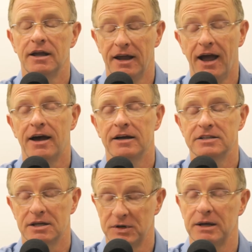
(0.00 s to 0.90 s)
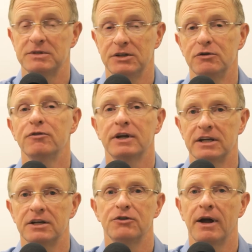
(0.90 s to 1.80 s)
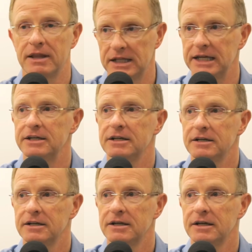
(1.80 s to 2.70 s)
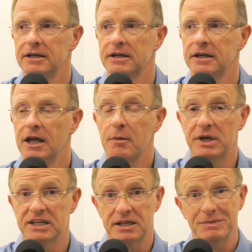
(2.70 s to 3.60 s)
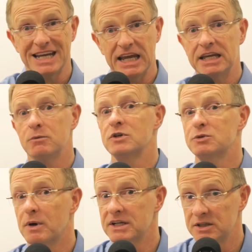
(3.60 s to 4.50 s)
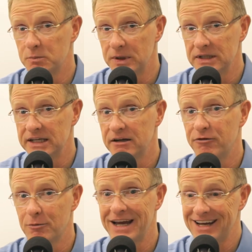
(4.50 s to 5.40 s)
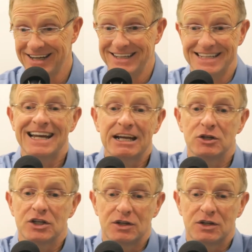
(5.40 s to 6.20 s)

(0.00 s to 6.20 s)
Yeah, sometimes I do forget to dry the lid mm. because I'm taking responsibility for my act. Did I